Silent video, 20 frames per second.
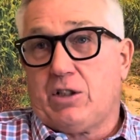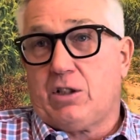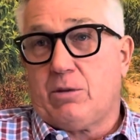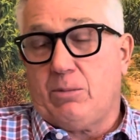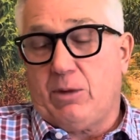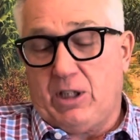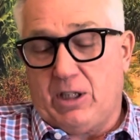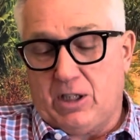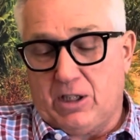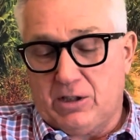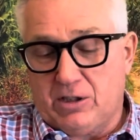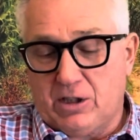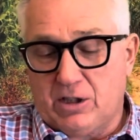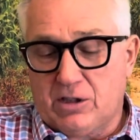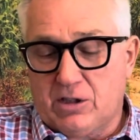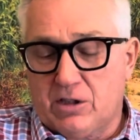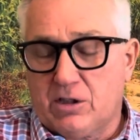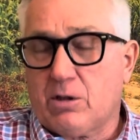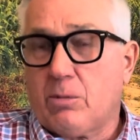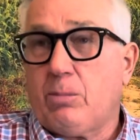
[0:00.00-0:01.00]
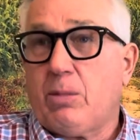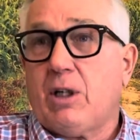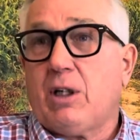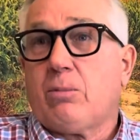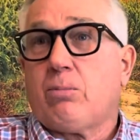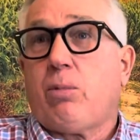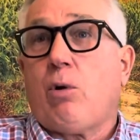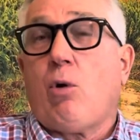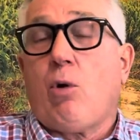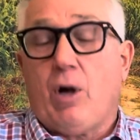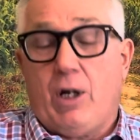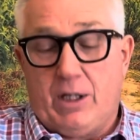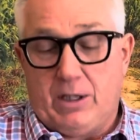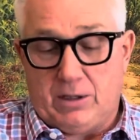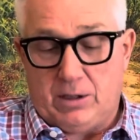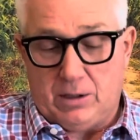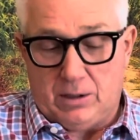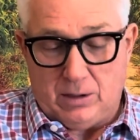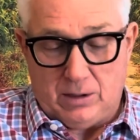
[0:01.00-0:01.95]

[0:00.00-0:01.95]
because this is a big point.